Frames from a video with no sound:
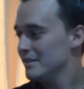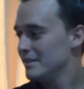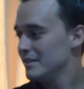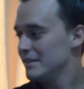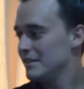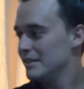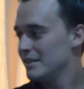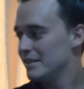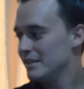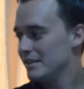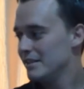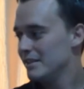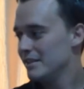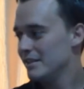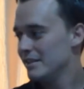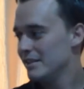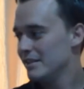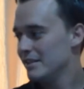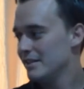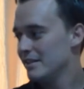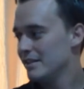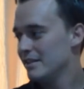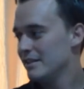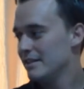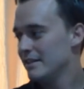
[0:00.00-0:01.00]
Uh,
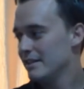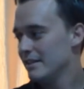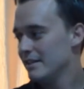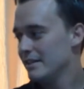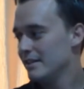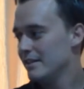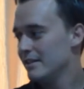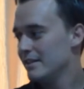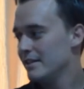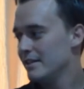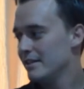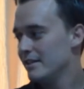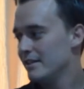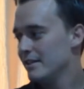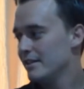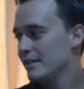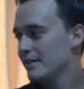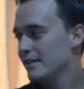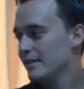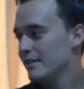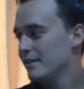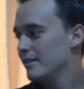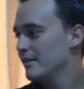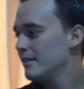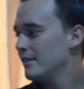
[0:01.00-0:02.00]

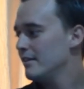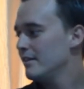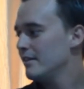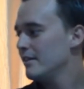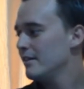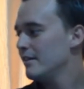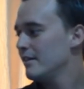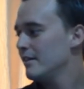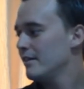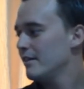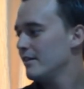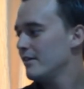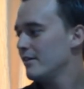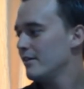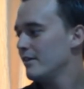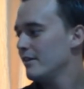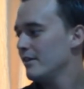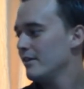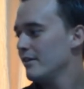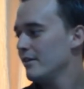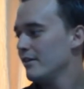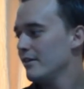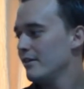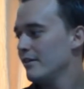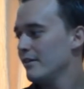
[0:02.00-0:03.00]
there's time for
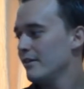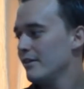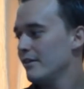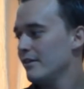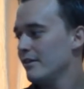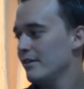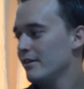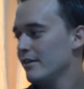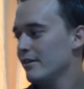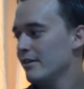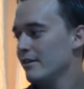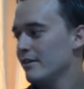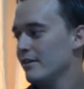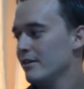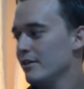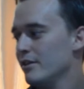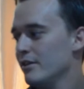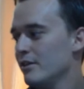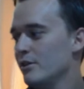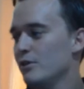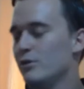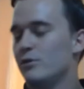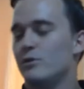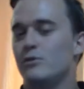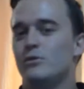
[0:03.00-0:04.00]
every emotion.
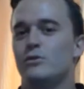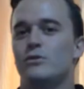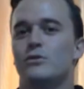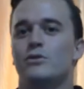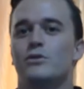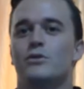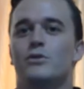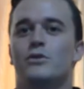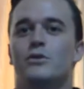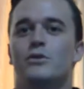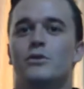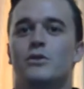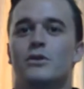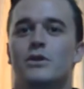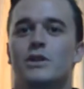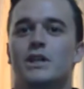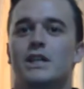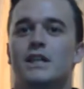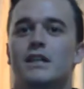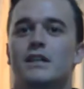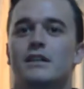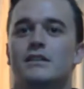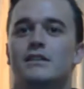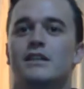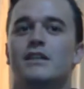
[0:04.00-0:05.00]
Ooh.
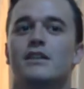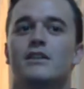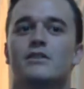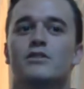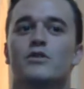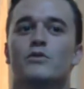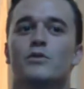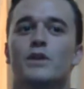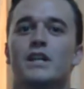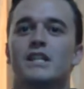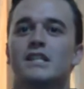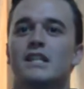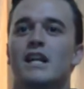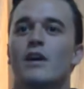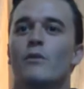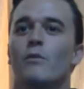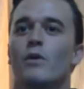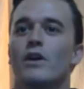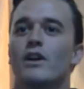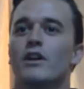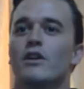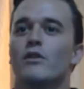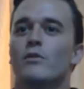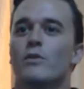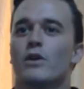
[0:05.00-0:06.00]
See, there's a reason I
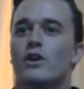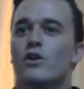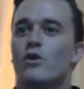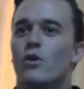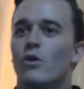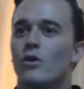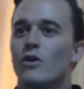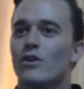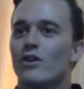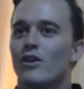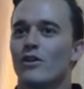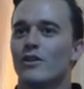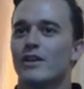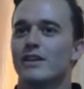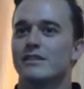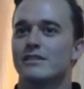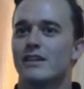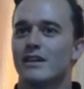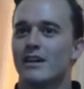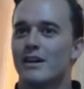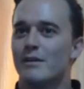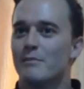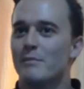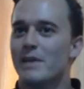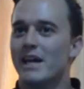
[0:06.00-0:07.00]
wanted to record all this.
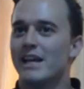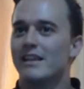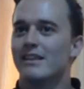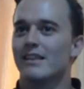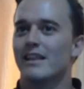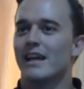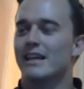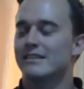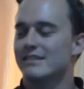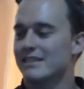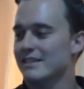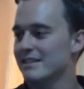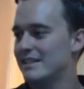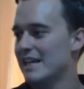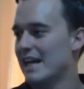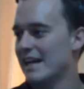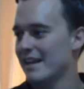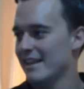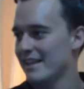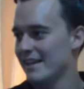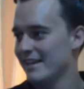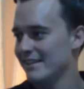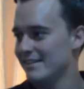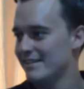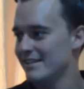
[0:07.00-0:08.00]
I'm going to make lessons out
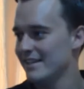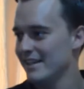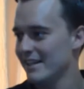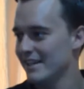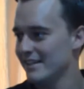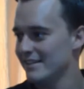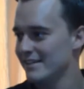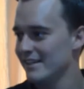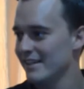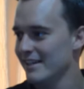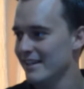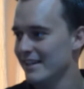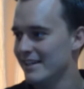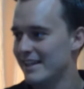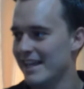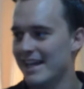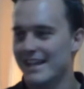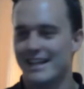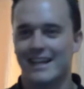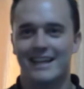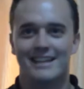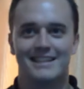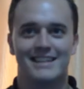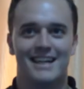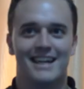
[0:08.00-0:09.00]
of these things.
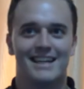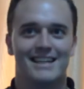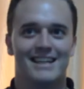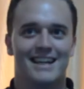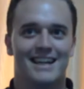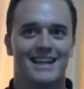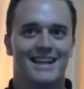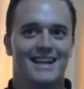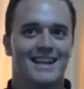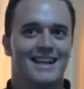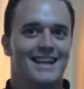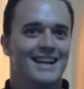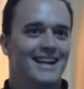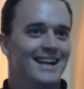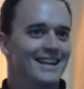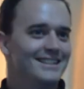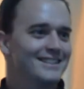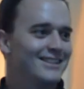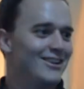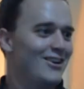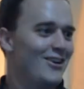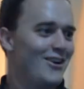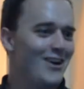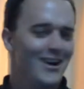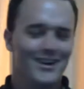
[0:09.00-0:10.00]

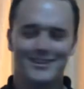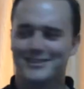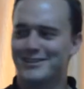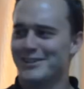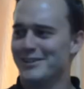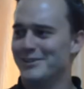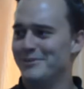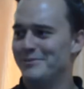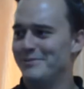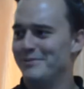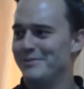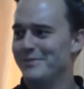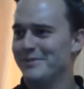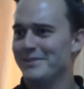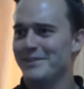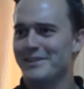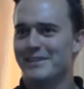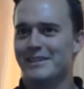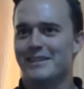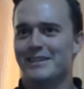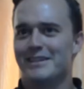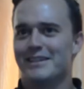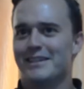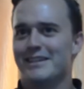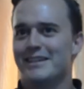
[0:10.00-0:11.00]
Yeah.
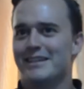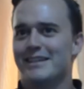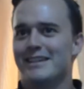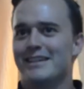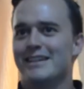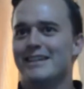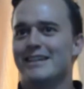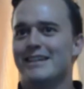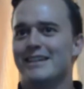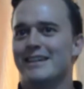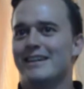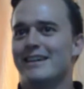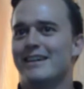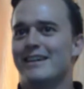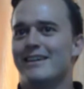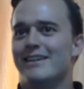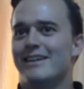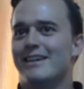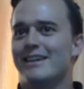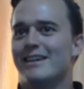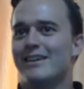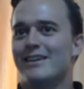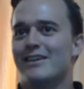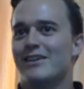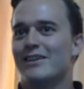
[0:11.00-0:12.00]
awesome.
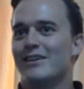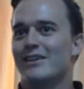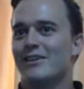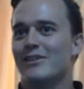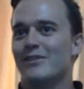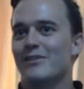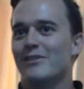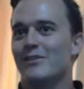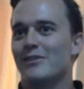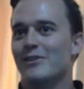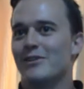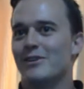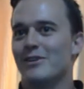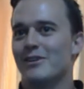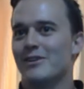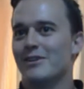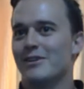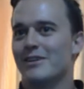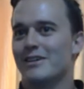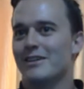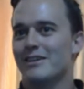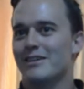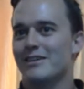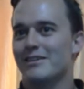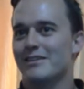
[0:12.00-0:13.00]
Forgive yourself to be
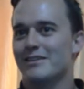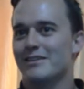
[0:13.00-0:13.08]
effective.